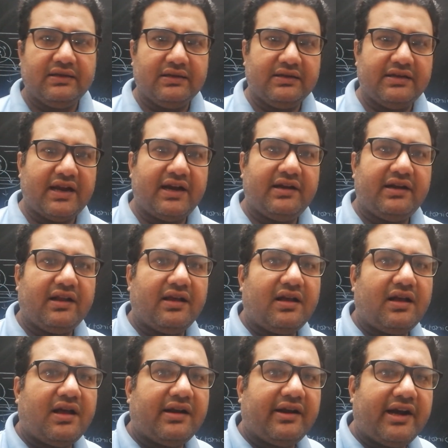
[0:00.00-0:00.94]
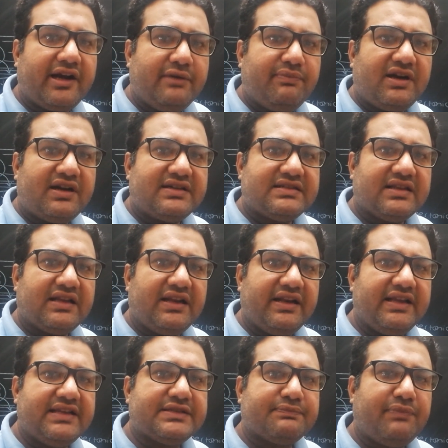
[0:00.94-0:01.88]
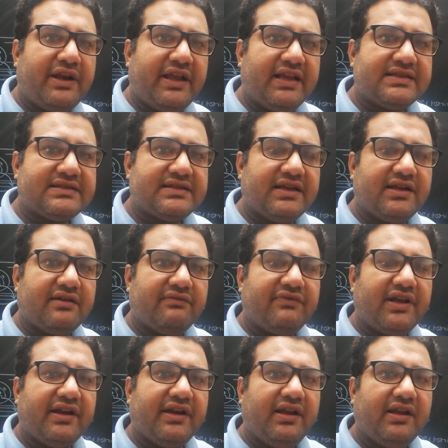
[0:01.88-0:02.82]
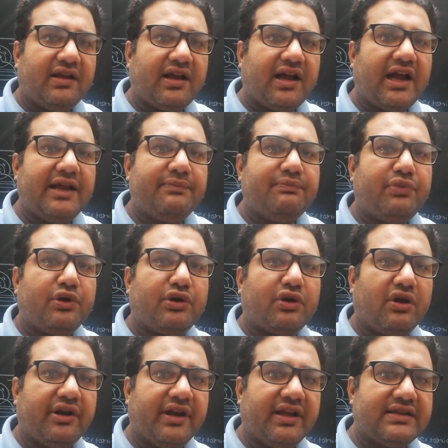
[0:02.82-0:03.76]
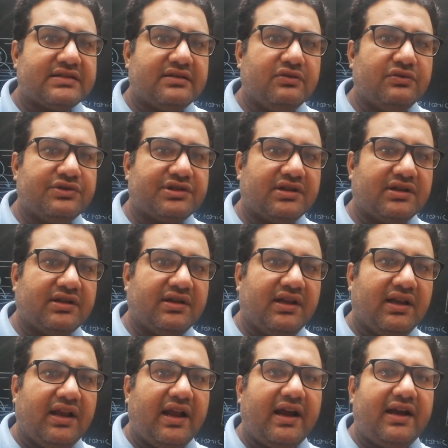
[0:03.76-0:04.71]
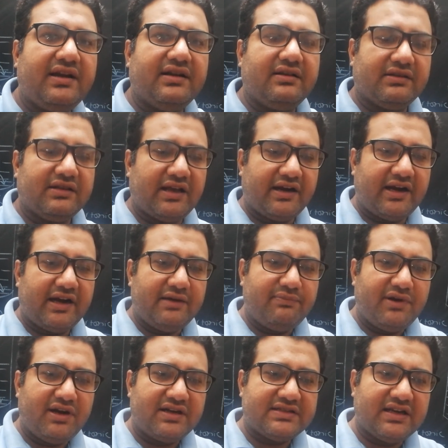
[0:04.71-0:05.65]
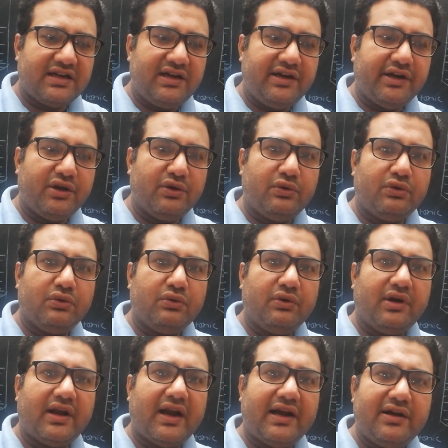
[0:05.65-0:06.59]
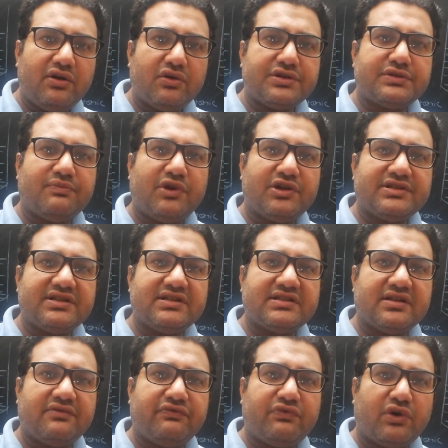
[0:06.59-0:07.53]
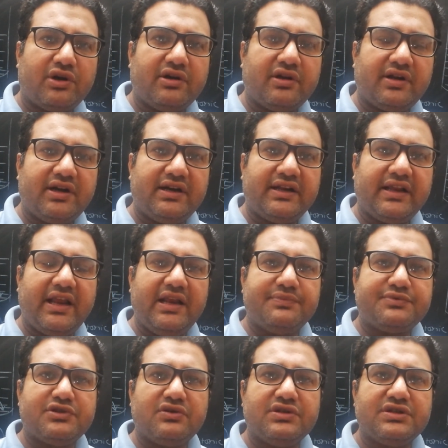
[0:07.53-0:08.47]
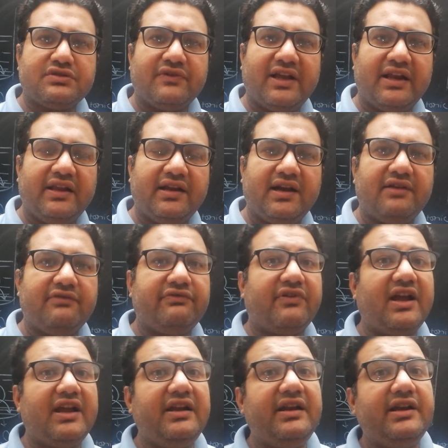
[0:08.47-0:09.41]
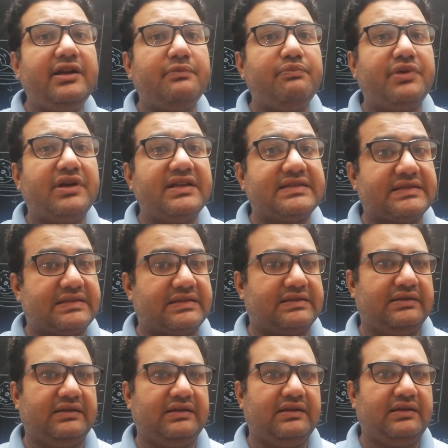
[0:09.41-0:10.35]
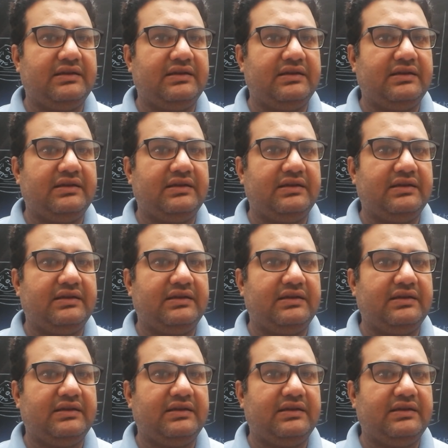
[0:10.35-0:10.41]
that a red blood cell is placed in a very hypertonic solution, and the red blood cell, due to endosmosis of water, it keeps on swelling and finally it bursts.